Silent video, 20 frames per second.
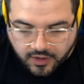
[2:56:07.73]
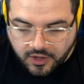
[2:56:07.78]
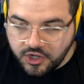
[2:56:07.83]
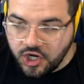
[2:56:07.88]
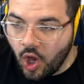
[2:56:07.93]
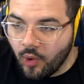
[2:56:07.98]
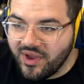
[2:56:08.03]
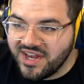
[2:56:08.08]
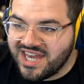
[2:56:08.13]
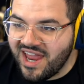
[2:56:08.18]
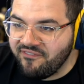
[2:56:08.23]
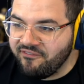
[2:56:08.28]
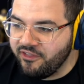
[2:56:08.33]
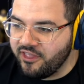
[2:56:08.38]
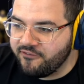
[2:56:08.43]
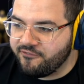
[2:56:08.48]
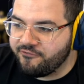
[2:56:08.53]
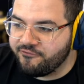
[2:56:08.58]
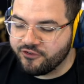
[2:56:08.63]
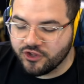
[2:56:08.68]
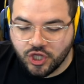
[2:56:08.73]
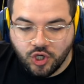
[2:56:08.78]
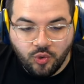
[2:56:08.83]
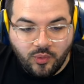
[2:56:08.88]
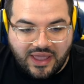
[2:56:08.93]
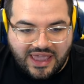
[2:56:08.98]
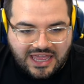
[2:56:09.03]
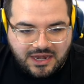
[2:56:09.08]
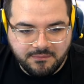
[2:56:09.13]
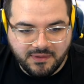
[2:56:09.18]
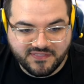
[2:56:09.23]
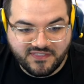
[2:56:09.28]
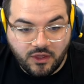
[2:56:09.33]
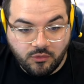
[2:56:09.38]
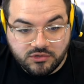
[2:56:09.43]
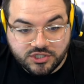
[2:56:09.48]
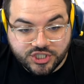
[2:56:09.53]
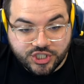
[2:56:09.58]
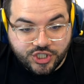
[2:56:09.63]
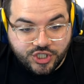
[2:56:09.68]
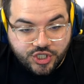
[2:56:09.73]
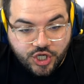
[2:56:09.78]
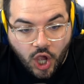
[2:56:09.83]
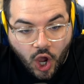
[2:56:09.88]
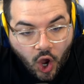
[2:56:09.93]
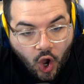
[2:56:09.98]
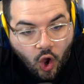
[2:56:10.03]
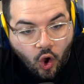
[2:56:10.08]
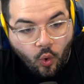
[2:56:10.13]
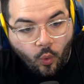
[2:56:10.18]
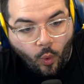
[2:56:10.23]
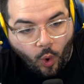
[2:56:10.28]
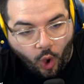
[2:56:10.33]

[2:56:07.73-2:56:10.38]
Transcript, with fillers: No, he definitely flew in, but there was no